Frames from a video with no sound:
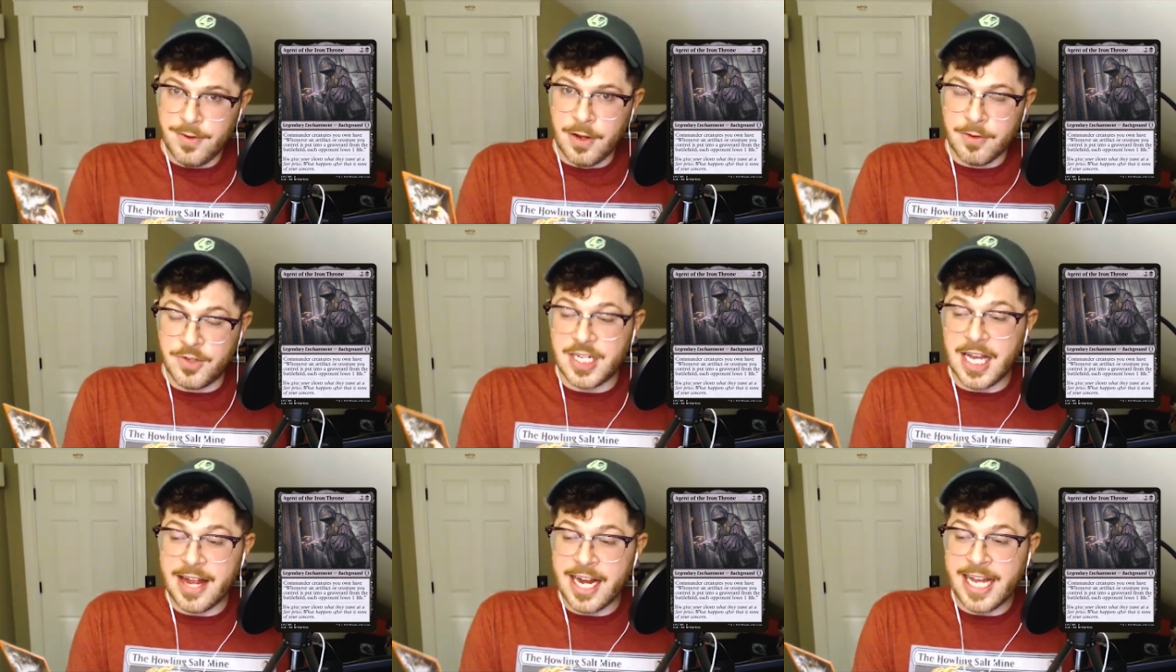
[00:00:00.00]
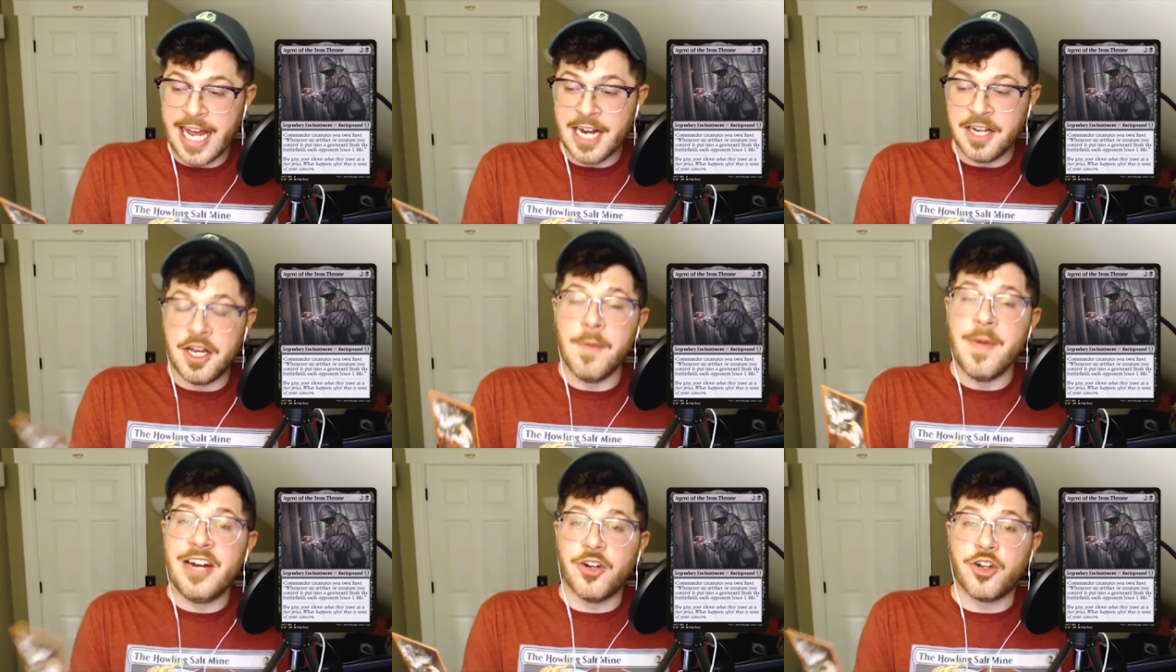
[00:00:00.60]
I'll say that again.
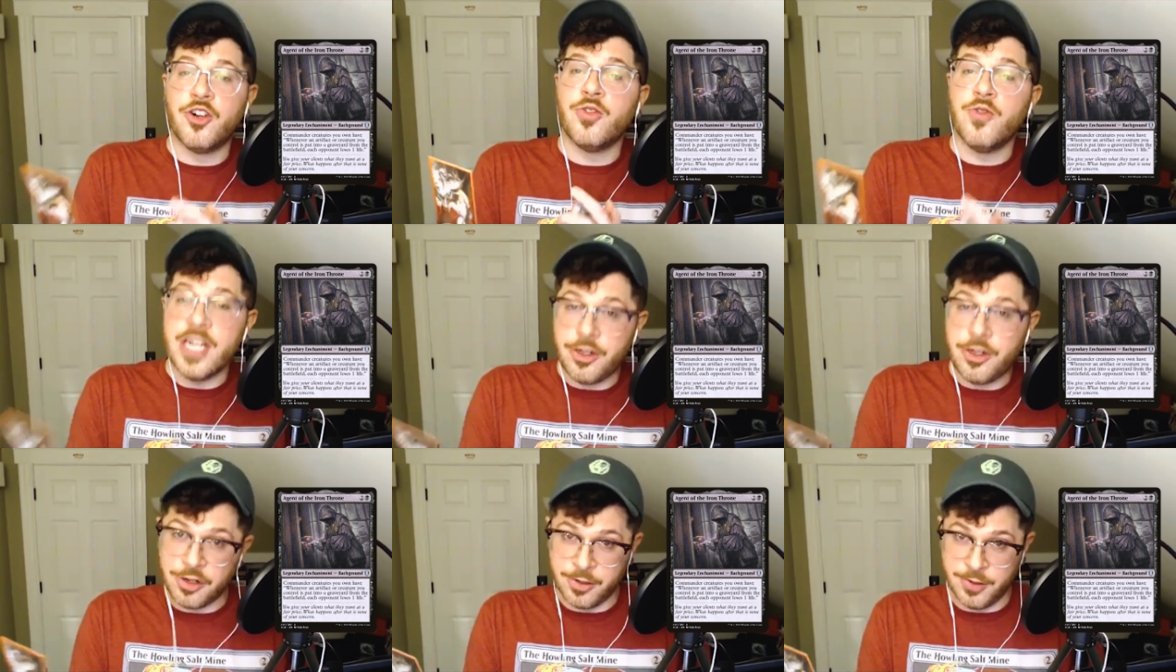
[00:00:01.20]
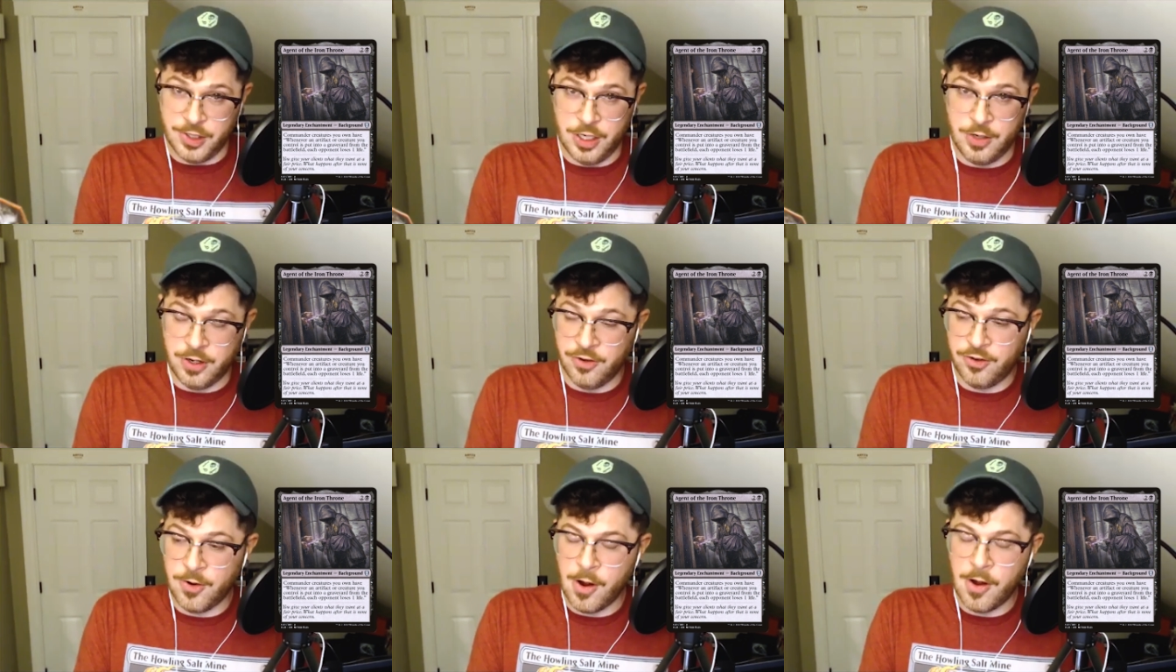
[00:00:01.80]
Commander creatures you
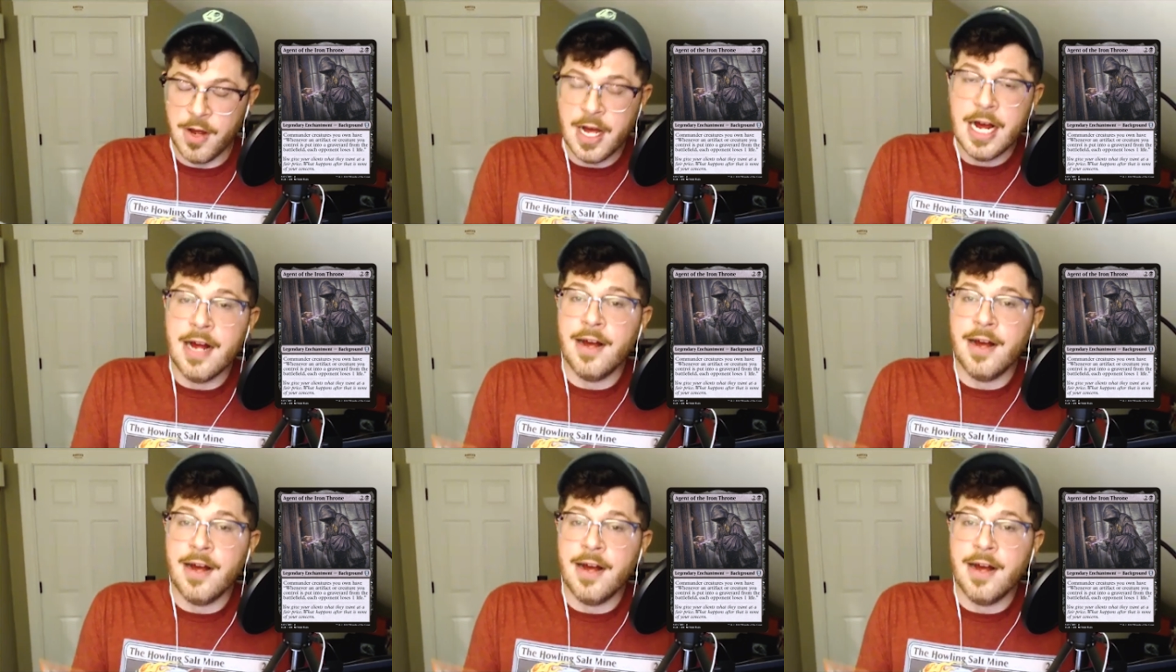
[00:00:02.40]
control.